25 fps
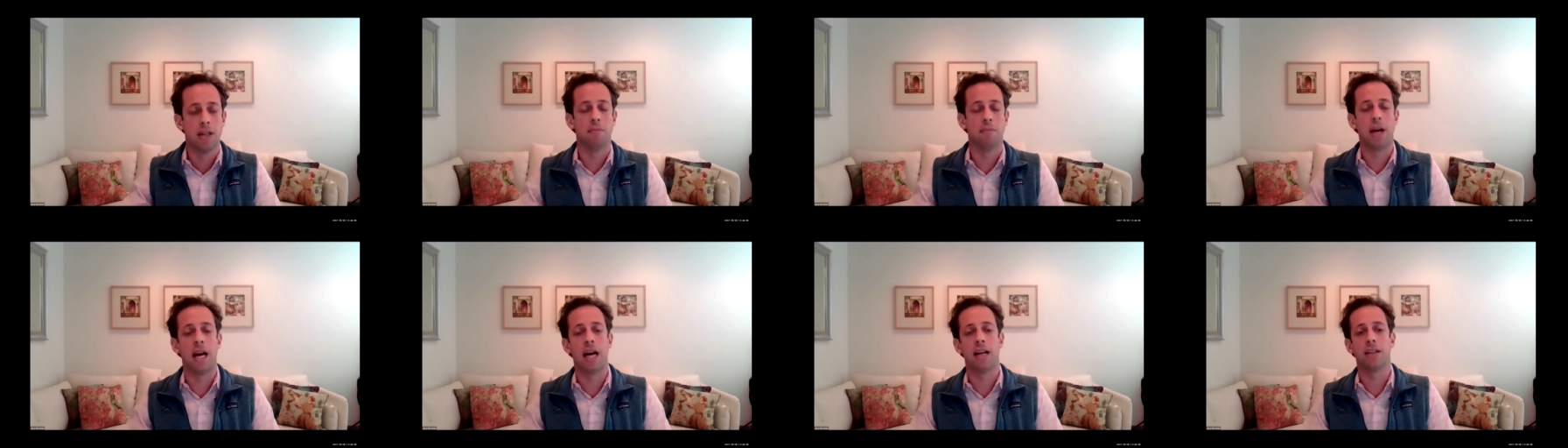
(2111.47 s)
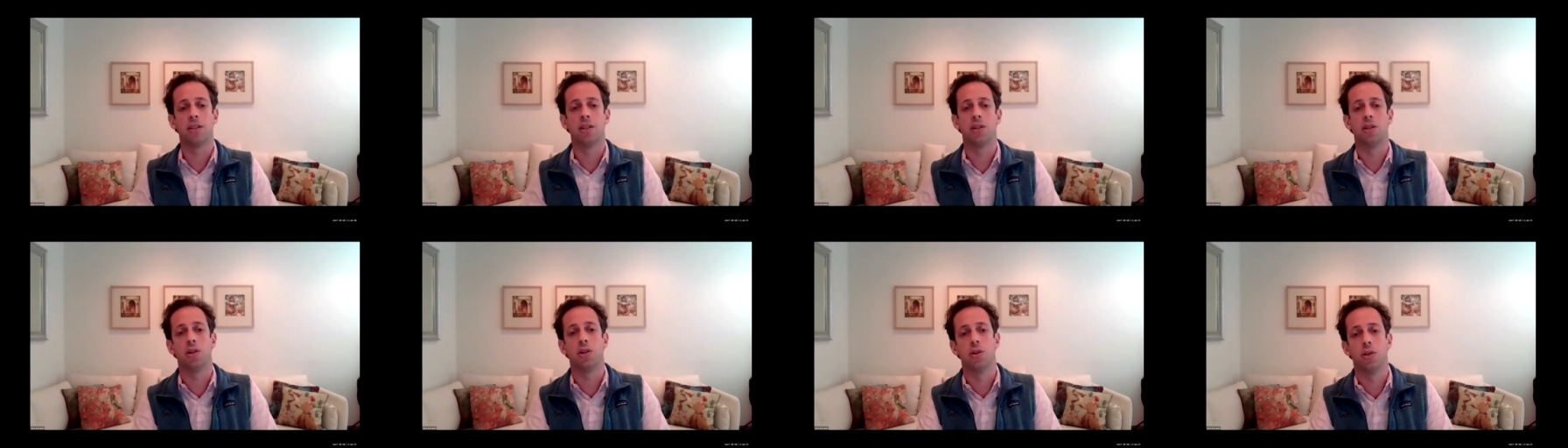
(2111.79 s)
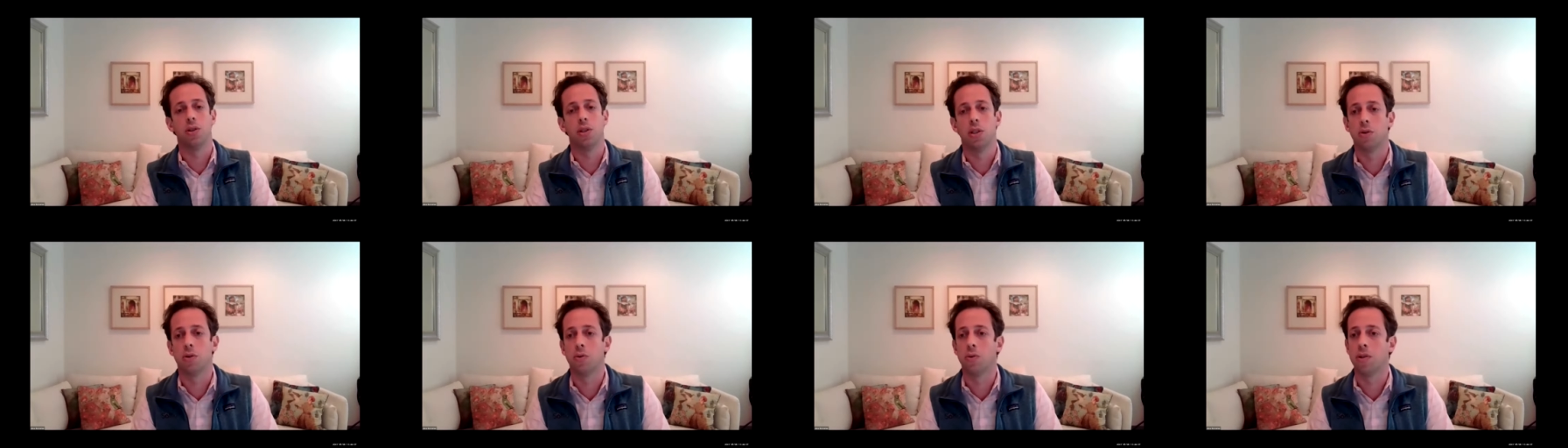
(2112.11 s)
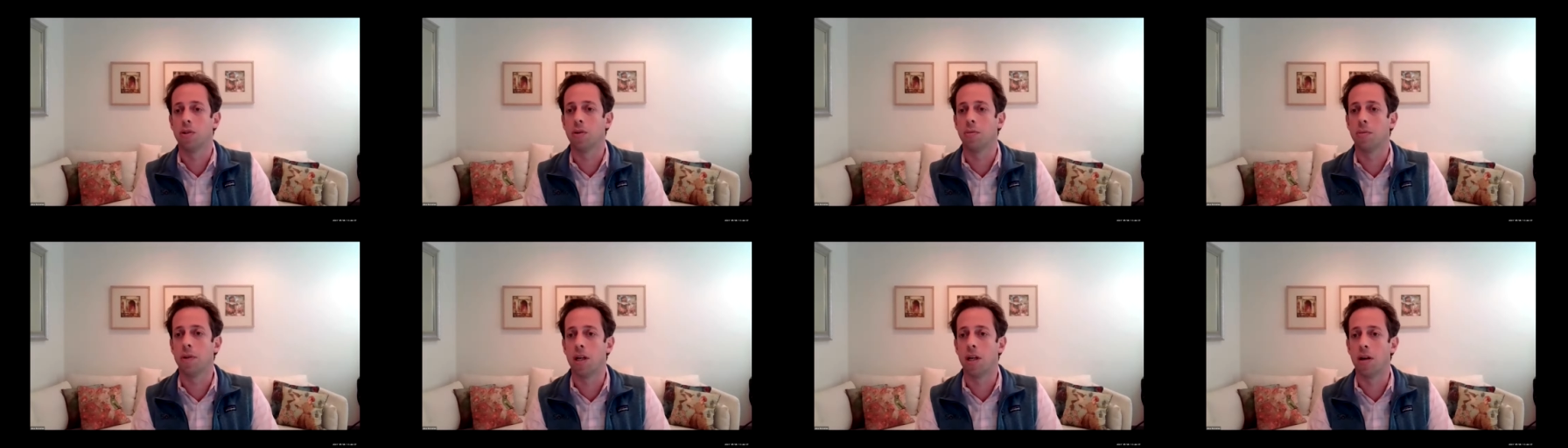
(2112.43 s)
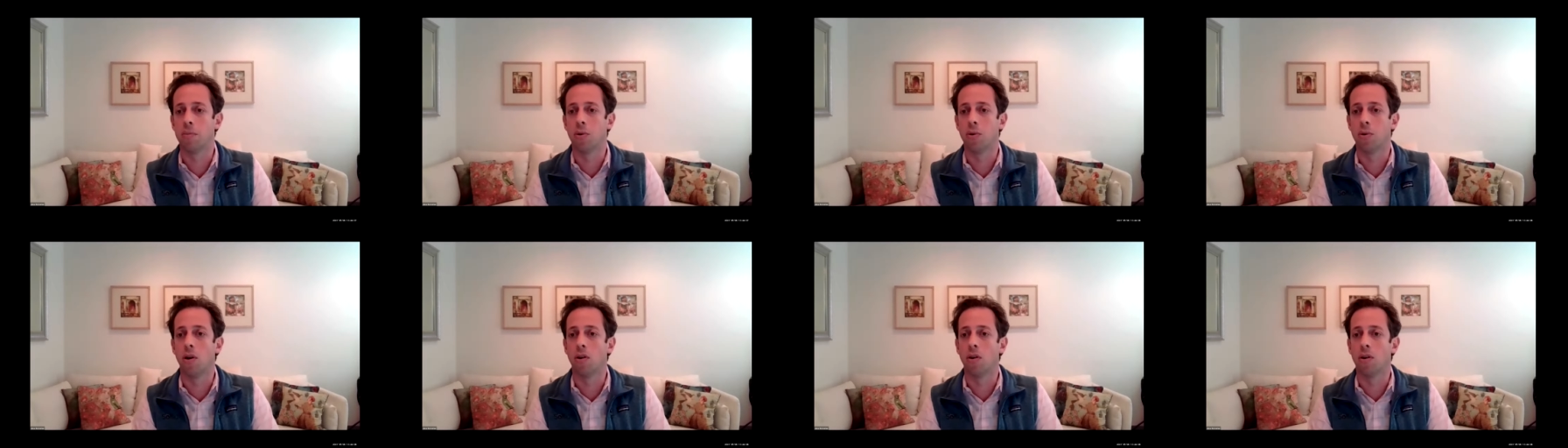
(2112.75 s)
Massachusetts with some of
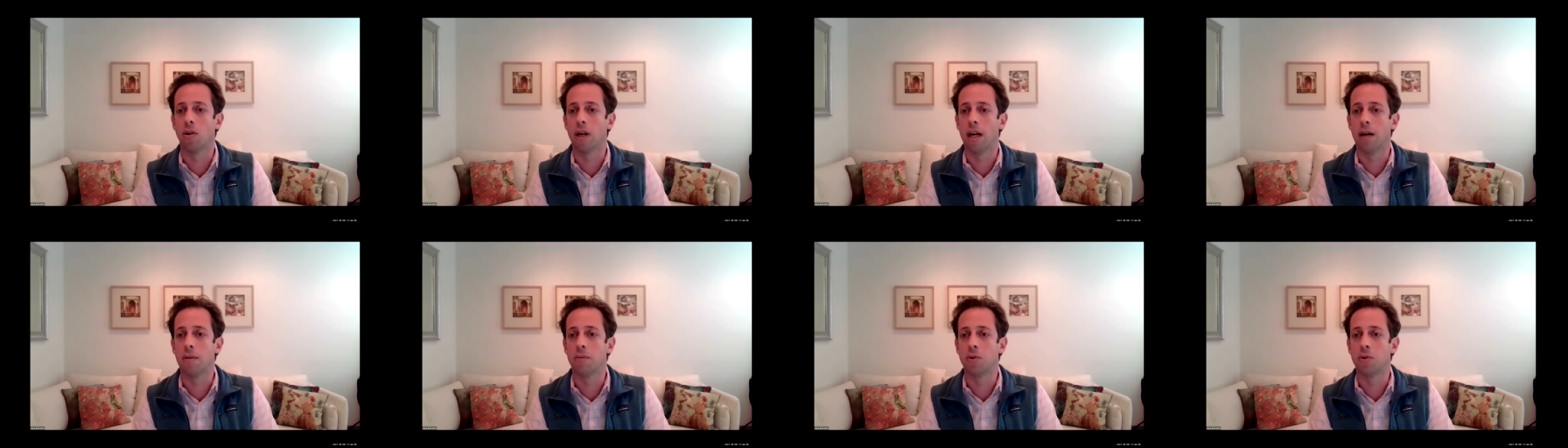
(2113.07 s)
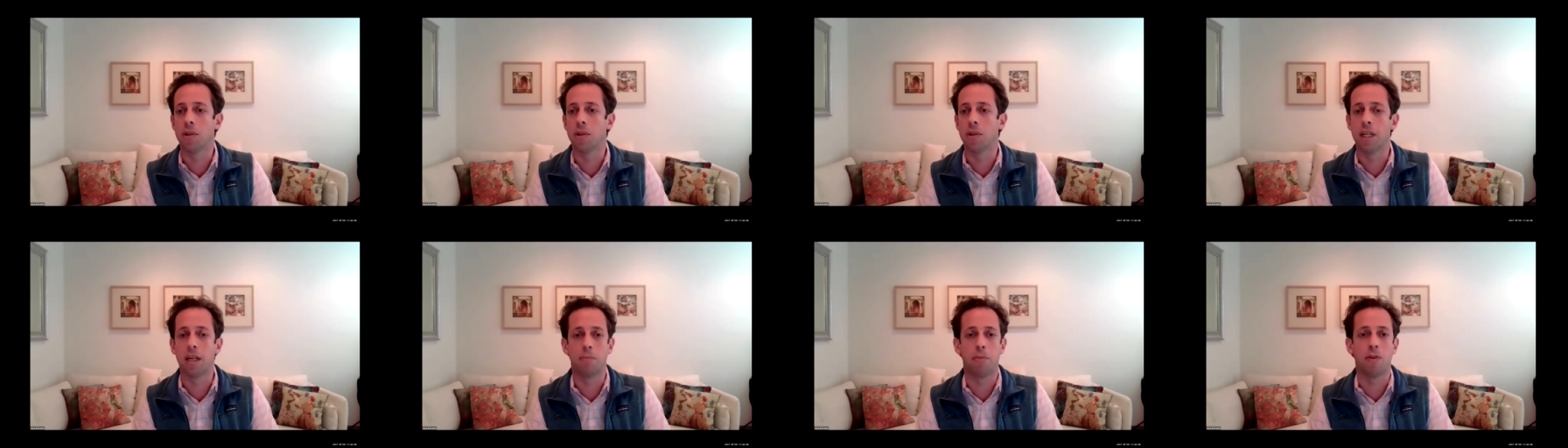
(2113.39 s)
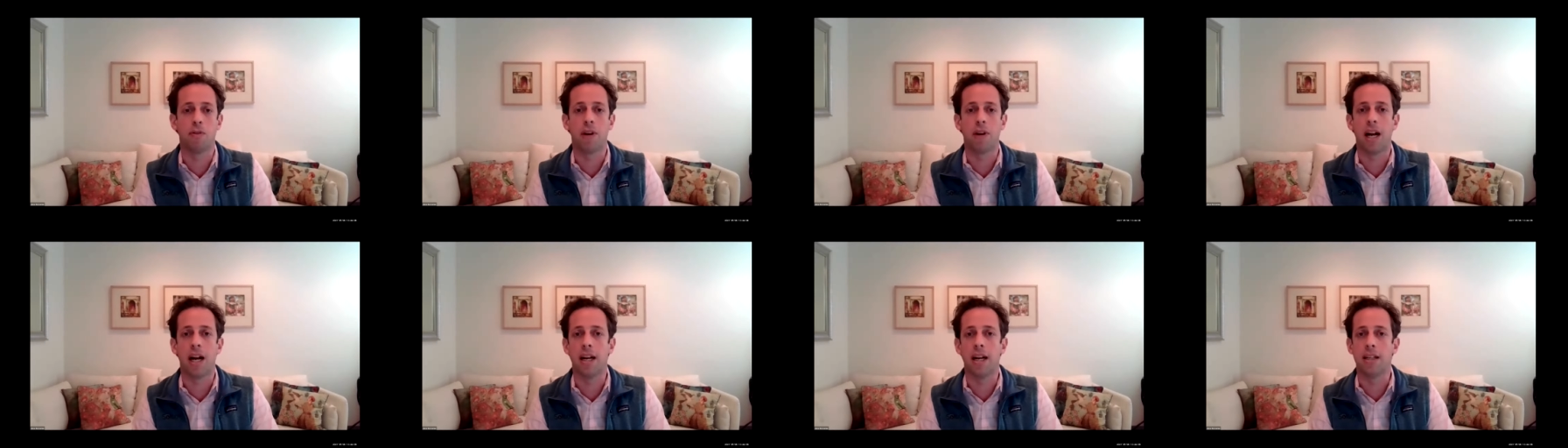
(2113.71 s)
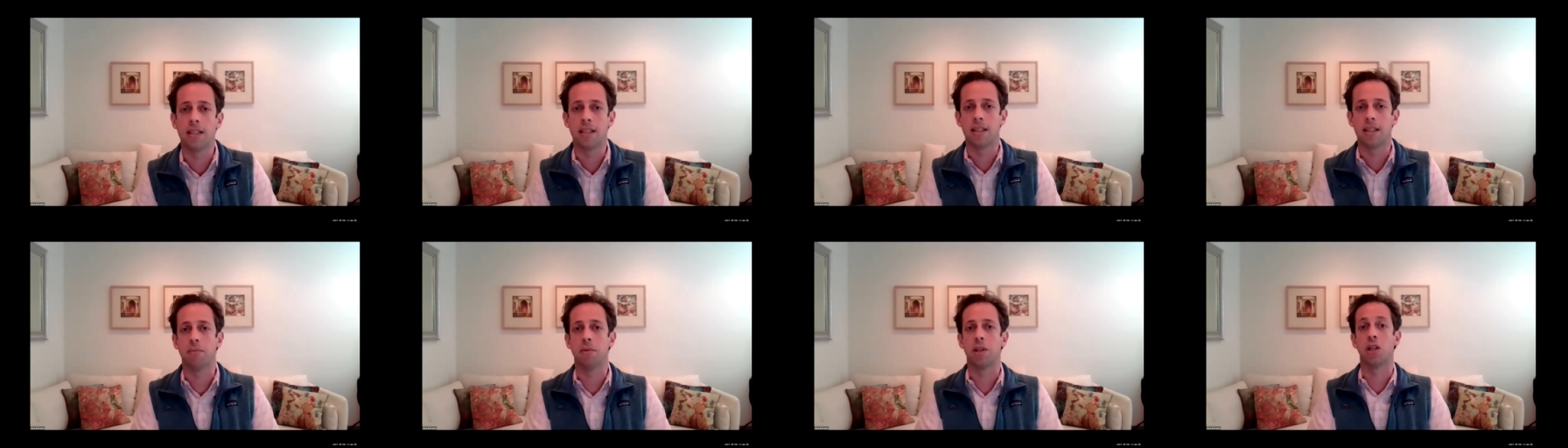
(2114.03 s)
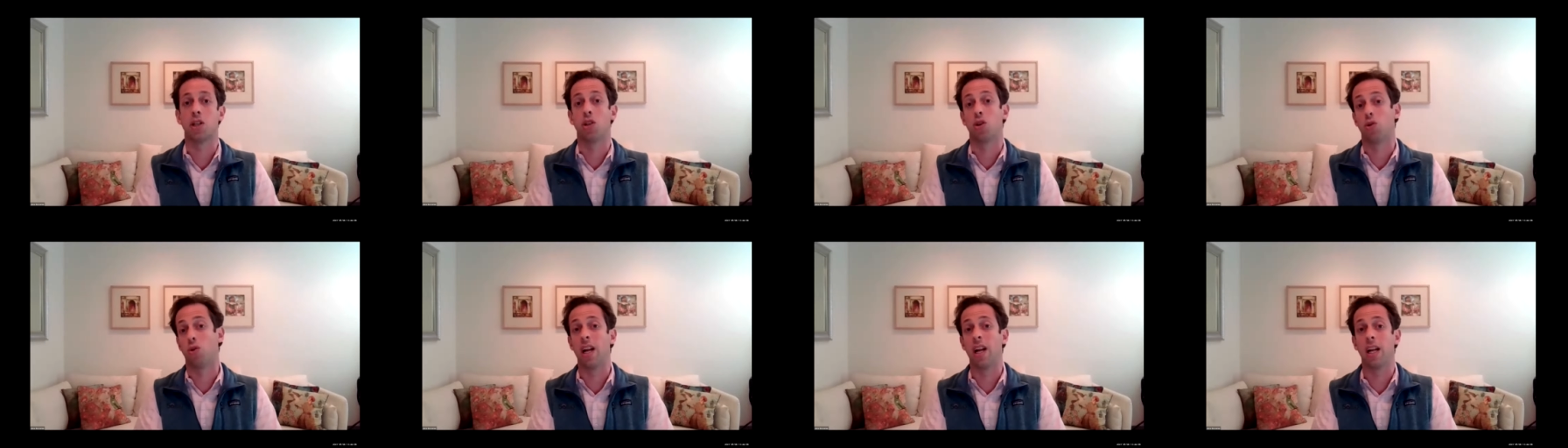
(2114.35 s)
their programs really provided some of
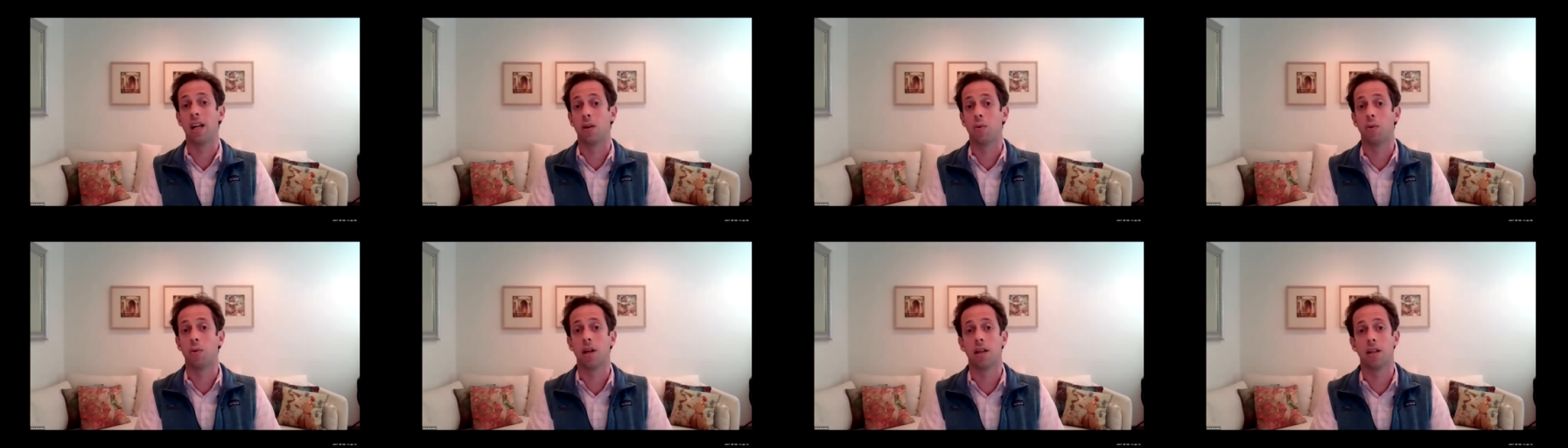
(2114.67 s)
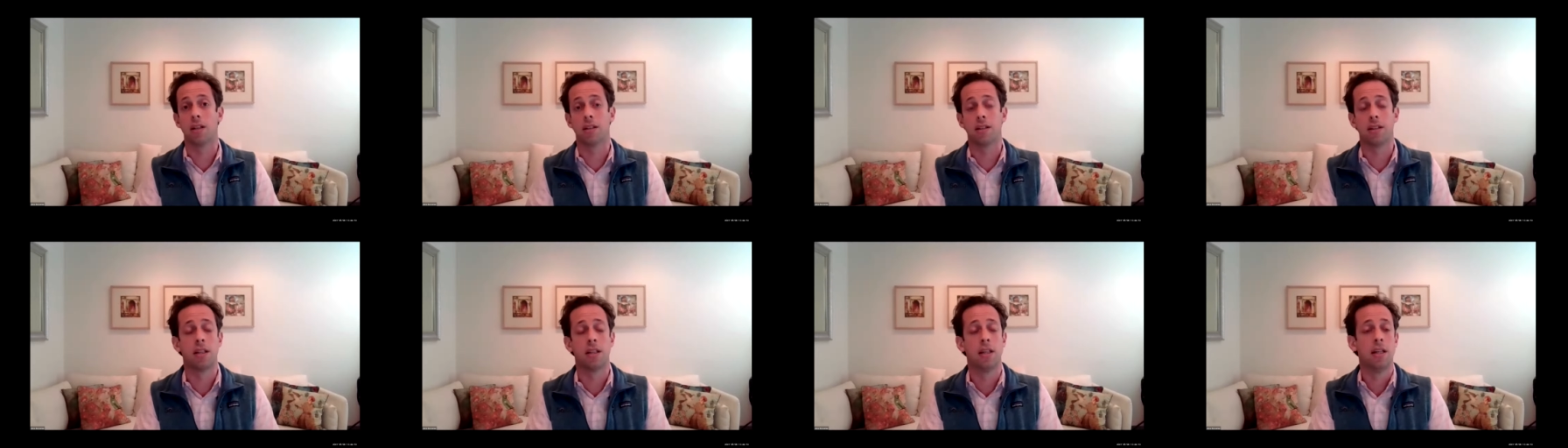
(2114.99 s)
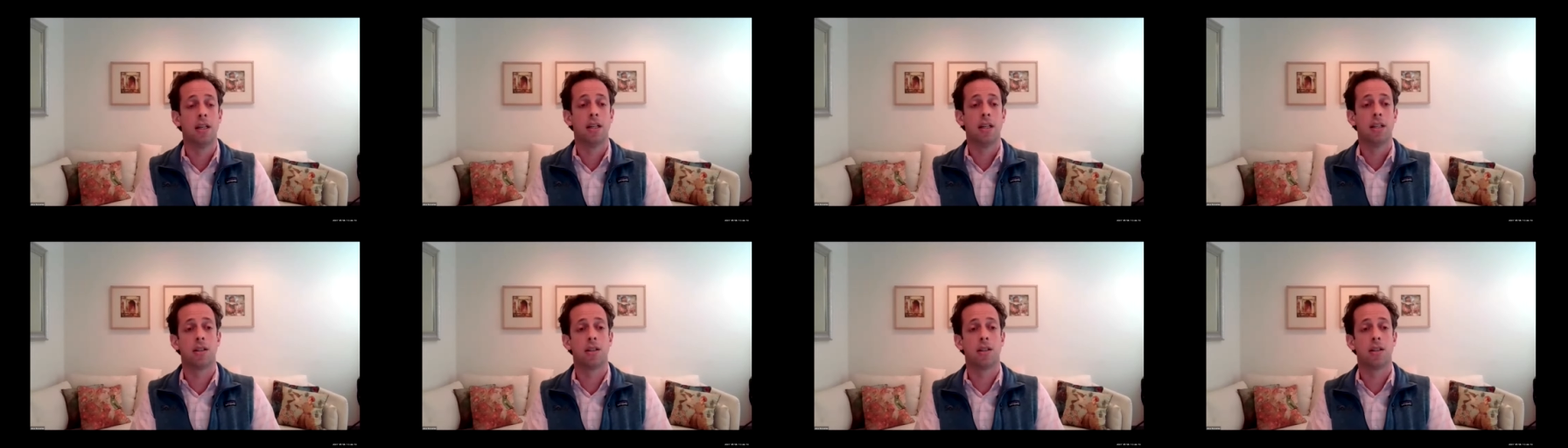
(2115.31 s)
the training wheels